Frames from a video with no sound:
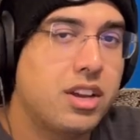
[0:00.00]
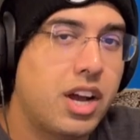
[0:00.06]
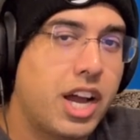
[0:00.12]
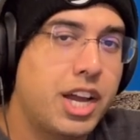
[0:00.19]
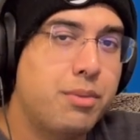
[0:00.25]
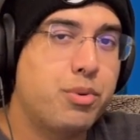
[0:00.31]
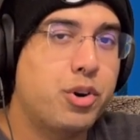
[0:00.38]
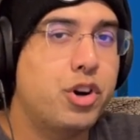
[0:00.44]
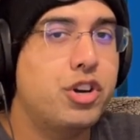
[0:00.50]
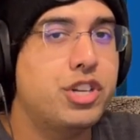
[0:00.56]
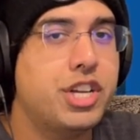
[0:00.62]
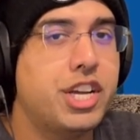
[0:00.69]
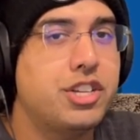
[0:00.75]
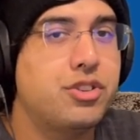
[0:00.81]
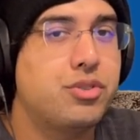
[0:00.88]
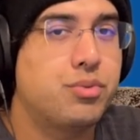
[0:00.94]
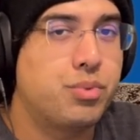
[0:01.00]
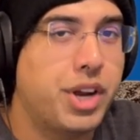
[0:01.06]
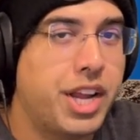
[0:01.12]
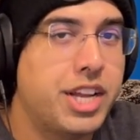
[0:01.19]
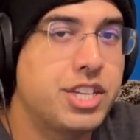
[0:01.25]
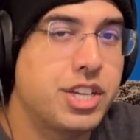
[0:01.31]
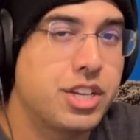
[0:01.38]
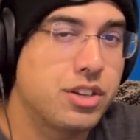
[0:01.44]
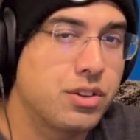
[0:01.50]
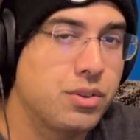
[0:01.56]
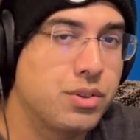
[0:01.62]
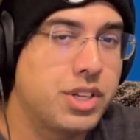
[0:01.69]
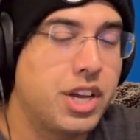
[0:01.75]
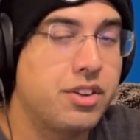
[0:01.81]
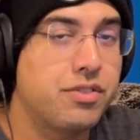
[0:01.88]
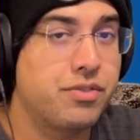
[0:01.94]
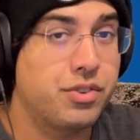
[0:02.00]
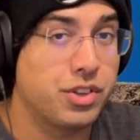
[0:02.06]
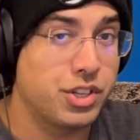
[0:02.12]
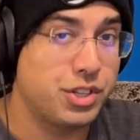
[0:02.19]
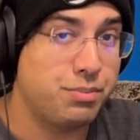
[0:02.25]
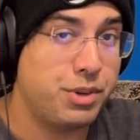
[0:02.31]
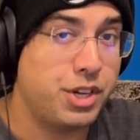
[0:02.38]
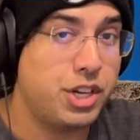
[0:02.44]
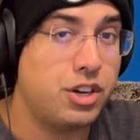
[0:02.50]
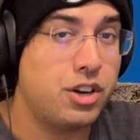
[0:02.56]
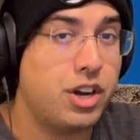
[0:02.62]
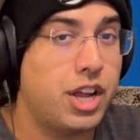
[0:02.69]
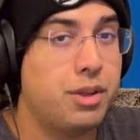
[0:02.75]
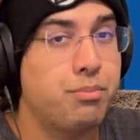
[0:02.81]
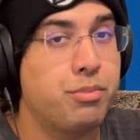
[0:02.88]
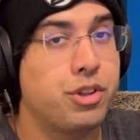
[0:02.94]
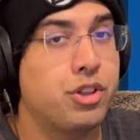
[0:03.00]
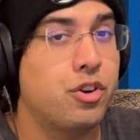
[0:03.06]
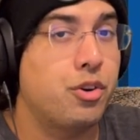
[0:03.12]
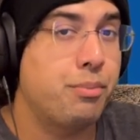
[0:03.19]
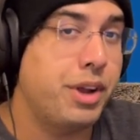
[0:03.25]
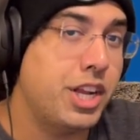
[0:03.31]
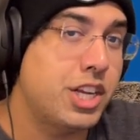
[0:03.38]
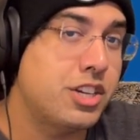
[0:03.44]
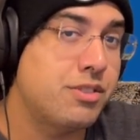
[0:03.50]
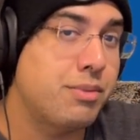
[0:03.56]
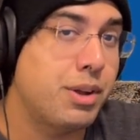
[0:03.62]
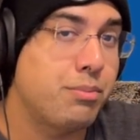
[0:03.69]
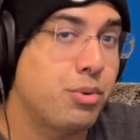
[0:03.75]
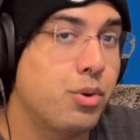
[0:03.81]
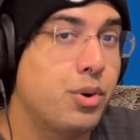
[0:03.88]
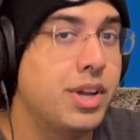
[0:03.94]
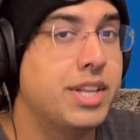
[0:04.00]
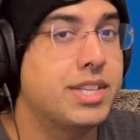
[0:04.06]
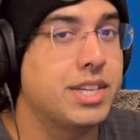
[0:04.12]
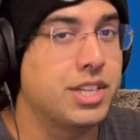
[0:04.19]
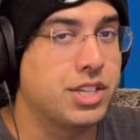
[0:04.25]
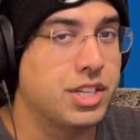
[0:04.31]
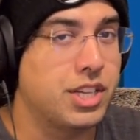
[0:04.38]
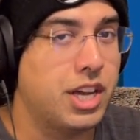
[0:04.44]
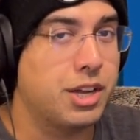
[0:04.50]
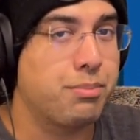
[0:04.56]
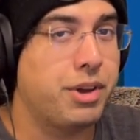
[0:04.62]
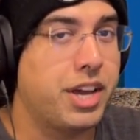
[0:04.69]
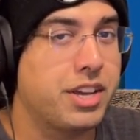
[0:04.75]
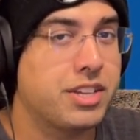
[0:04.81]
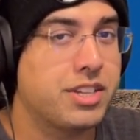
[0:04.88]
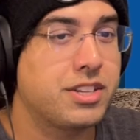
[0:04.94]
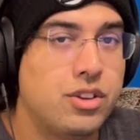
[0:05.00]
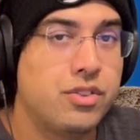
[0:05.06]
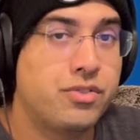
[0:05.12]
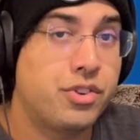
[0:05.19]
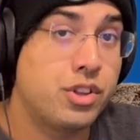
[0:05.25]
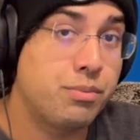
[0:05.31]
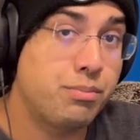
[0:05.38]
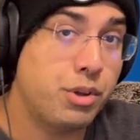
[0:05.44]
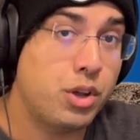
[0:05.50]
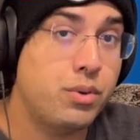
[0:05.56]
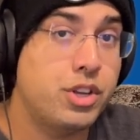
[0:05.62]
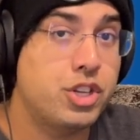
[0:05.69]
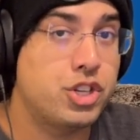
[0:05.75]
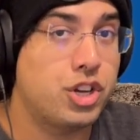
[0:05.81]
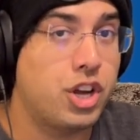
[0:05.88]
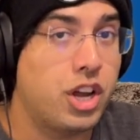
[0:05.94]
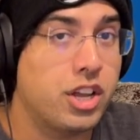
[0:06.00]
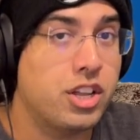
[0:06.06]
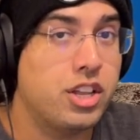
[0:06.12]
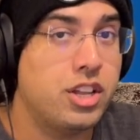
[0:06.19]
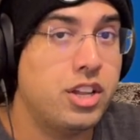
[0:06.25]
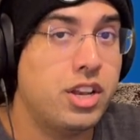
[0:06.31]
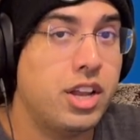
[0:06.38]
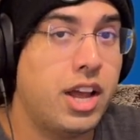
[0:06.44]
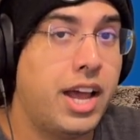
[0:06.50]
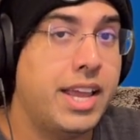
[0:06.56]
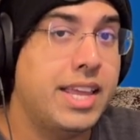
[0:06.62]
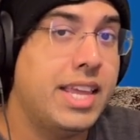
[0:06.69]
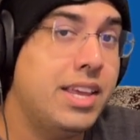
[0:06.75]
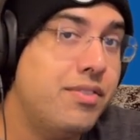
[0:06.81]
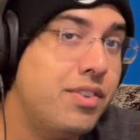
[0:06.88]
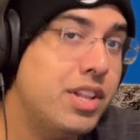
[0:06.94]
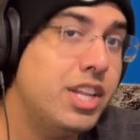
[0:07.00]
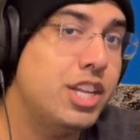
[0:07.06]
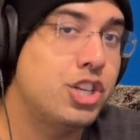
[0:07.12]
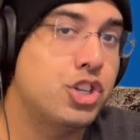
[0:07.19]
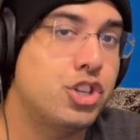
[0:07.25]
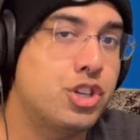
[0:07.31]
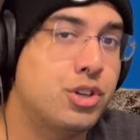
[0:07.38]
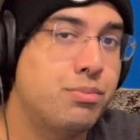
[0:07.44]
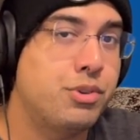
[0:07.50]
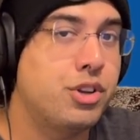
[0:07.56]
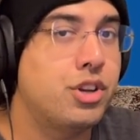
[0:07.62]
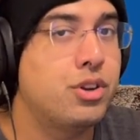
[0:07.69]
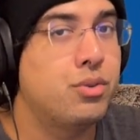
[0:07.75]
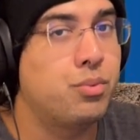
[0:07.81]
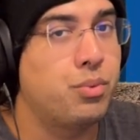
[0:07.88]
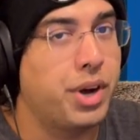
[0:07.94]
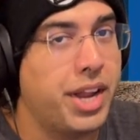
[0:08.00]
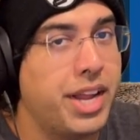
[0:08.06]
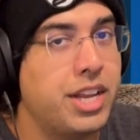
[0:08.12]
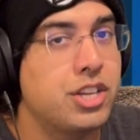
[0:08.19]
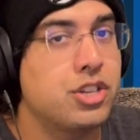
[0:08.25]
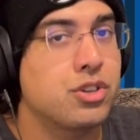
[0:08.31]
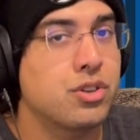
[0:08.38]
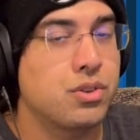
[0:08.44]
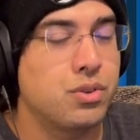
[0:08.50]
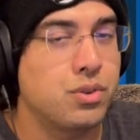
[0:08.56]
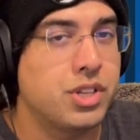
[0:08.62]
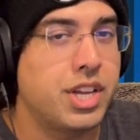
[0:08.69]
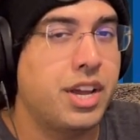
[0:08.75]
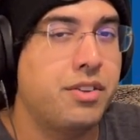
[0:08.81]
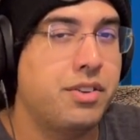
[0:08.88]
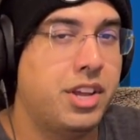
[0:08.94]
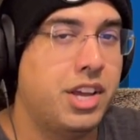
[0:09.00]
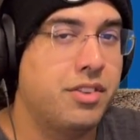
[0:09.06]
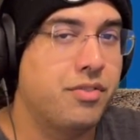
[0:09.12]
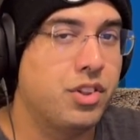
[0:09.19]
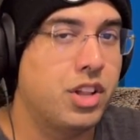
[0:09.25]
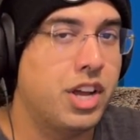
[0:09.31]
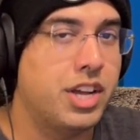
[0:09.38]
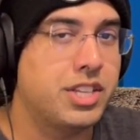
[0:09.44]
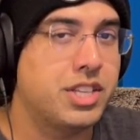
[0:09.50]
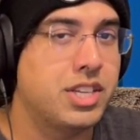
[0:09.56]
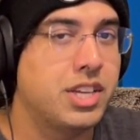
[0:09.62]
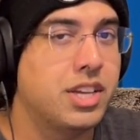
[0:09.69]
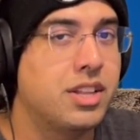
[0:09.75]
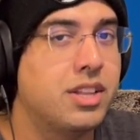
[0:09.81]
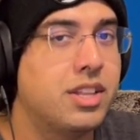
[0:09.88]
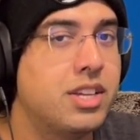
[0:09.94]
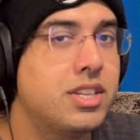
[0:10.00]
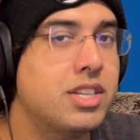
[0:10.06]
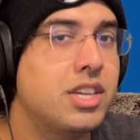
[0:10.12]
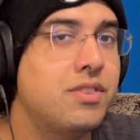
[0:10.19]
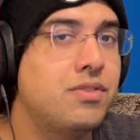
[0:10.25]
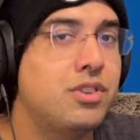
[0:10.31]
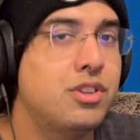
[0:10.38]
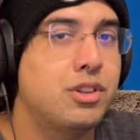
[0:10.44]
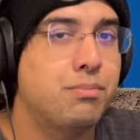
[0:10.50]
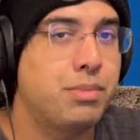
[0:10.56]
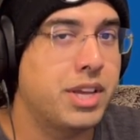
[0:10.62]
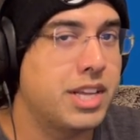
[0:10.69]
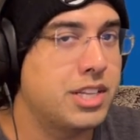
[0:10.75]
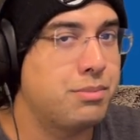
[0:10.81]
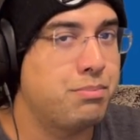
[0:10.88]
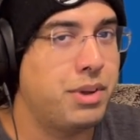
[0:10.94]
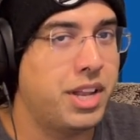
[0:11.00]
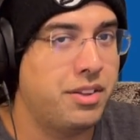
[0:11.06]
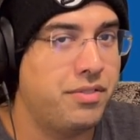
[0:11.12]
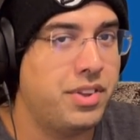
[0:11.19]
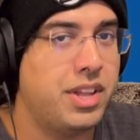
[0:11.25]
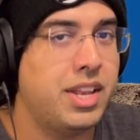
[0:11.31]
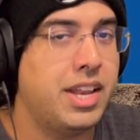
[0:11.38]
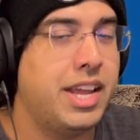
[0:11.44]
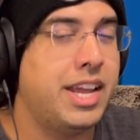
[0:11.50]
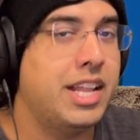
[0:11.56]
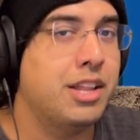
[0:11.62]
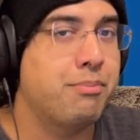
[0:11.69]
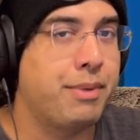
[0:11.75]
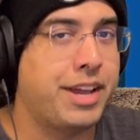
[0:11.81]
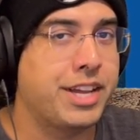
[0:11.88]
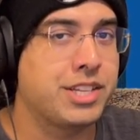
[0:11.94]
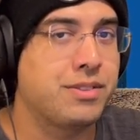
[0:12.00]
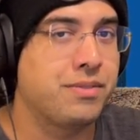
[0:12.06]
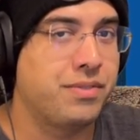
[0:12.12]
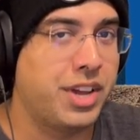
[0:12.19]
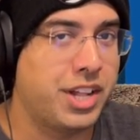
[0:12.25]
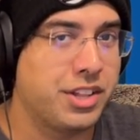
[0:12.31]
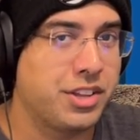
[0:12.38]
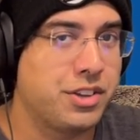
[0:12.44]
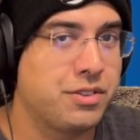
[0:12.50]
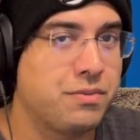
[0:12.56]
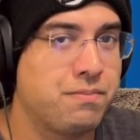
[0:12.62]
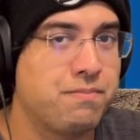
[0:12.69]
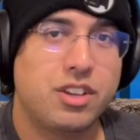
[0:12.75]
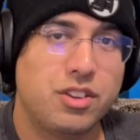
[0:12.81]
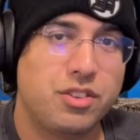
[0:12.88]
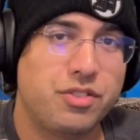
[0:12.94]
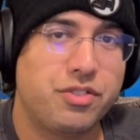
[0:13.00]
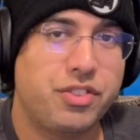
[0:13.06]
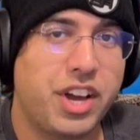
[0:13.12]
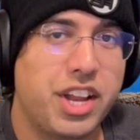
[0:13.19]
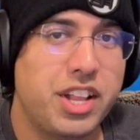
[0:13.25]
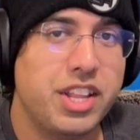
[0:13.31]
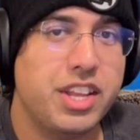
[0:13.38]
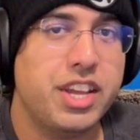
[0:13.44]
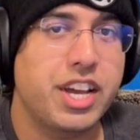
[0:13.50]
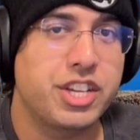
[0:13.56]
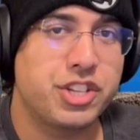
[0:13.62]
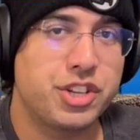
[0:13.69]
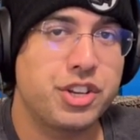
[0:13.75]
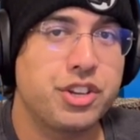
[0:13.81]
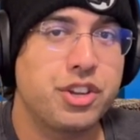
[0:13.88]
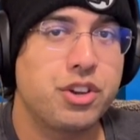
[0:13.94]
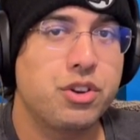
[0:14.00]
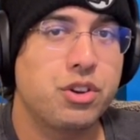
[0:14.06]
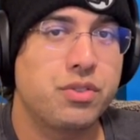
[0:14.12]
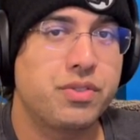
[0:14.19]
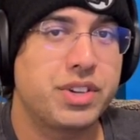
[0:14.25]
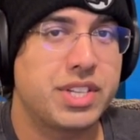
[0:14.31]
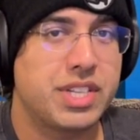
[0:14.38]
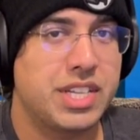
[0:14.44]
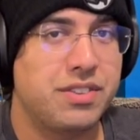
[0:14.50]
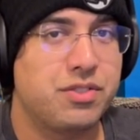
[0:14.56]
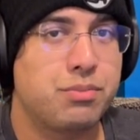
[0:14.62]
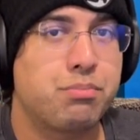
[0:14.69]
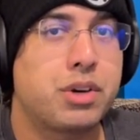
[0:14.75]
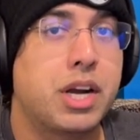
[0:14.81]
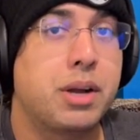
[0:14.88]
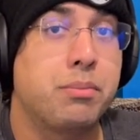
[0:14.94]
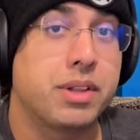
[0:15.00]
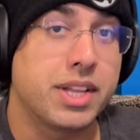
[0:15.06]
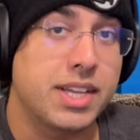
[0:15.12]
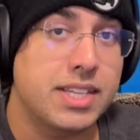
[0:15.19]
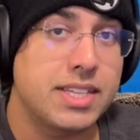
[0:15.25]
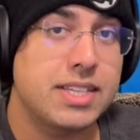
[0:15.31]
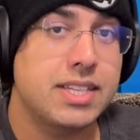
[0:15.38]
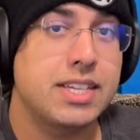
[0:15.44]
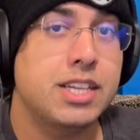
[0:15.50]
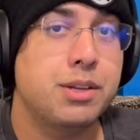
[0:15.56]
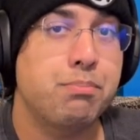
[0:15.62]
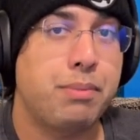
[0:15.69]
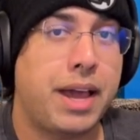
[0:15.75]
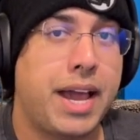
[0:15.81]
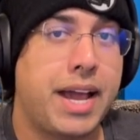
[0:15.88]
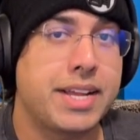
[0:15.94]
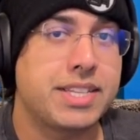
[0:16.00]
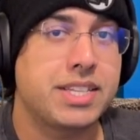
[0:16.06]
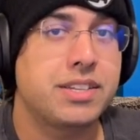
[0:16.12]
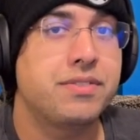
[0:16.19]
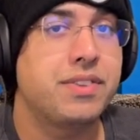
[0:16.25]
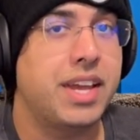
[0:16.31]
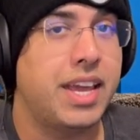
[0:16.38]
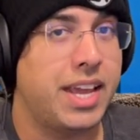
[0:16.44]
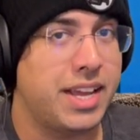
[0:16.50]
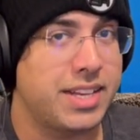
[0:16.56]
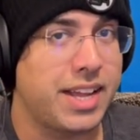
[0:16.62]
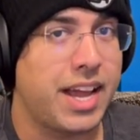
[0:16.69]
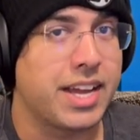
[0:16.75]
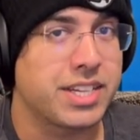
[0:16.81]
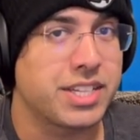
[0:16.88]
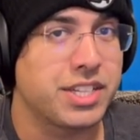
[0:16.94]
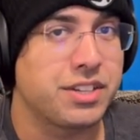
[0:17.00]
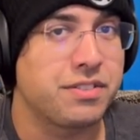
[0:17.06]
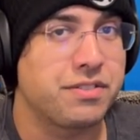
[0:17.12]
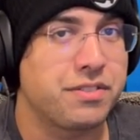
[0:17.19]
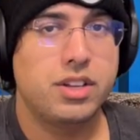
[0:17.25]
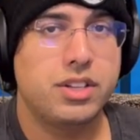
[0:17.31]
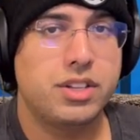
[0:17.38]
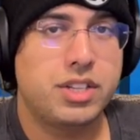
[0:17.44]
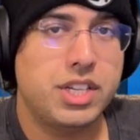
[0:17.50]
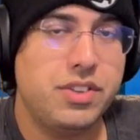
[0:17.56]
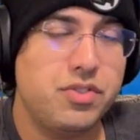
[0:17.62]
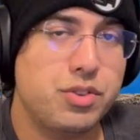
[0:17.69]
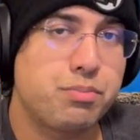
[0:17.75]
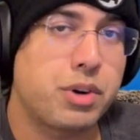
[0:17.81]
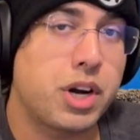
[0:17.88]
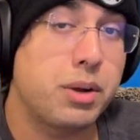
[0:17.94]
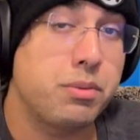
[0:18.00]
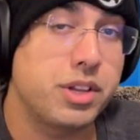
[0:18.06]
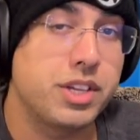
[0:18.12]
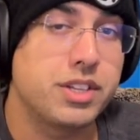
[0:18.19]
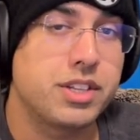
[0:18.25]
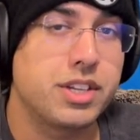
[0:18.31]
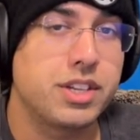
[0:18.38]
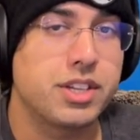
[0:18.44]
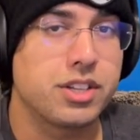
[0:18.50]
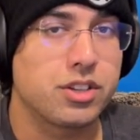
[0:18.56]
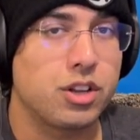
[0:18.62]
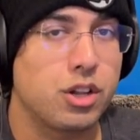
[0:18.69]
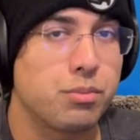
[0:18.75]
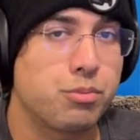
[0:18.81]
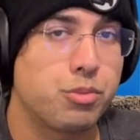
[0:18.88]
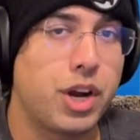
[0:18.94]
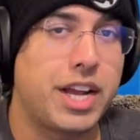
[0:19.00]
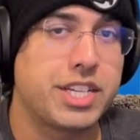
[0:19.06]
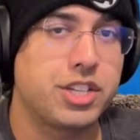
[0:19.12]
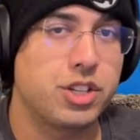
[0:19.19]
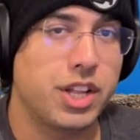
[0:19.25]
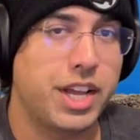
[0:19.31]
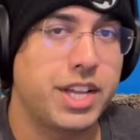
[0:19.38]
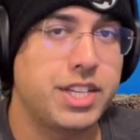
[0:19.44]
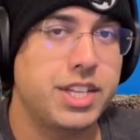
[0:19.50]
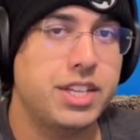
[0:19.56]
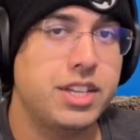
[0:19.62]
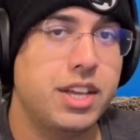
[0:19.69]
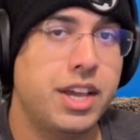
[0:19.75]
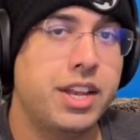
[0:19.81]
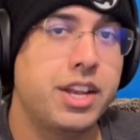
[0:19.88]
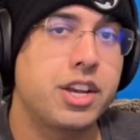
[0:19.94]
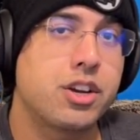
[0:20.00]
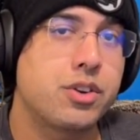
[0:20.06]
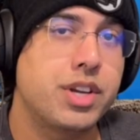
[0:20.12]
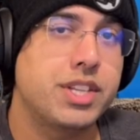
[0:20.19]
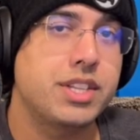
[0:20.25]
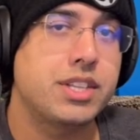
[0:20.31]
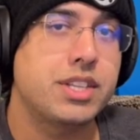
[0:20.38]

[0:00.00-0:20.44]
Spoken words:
I prioritize range and cooldown for the spear and put the remainder of my points into knockback. For the bow and shotgun, I evenly distributed range, cooldown, and velocity. This gives you the biggest benefit and the maximum value. Finally, I should go over Steve's Primal Instinct, Passive, and Active. Steve's Primal Instinct is called Rash Landing and increases